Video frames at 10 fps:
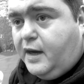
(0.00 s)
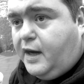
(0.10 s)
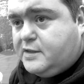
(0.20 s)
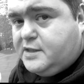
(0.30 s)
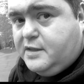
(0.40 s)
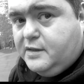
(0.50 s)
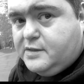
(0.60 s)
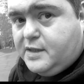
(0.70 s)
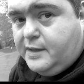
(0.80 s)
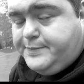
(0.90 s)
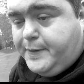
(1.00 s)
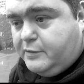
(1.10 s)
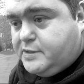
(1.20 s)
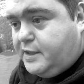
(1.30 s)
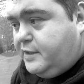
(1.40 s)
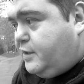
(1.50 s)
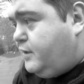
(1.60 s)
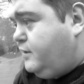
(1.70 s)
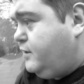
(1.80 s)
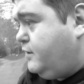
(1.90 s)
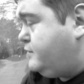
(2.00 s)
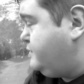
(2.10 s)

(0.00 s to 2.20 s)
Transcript: articles about it in the